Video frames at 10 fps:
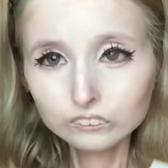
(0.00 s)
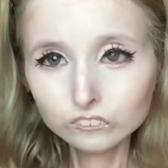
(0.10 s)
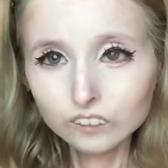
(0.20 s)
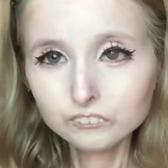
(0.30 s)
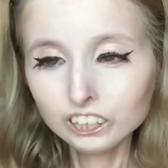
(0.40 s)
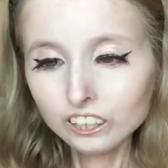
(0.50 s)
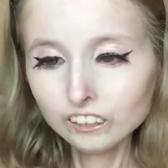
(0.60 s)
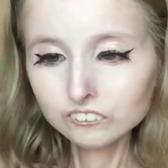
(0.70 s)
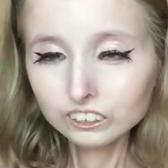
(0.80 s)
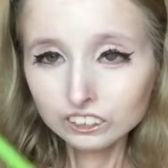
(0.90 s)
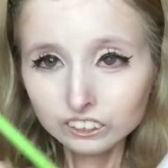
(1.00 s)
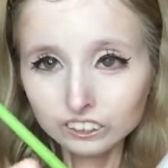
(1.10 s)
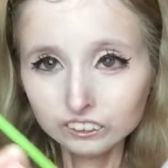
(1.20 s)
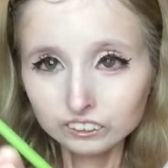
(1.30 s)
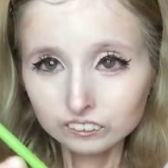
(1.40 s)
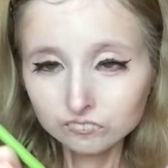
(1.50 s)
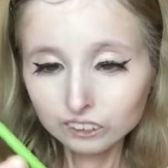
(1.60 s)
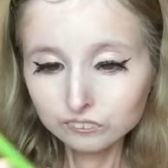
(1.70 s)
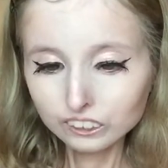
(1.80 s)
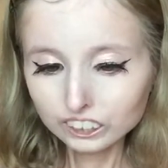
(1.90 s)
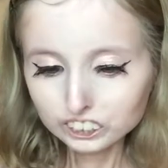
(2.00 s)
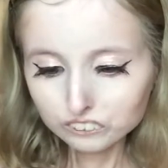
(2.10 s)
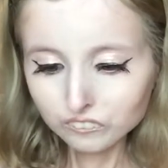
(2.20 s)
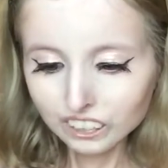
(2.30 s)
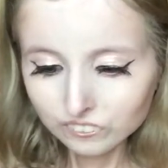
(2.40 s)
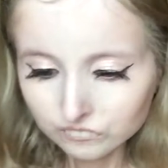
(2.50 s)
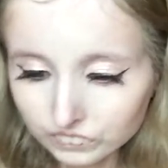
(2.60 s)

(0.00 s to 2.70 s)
rubbed off my brush. Wow.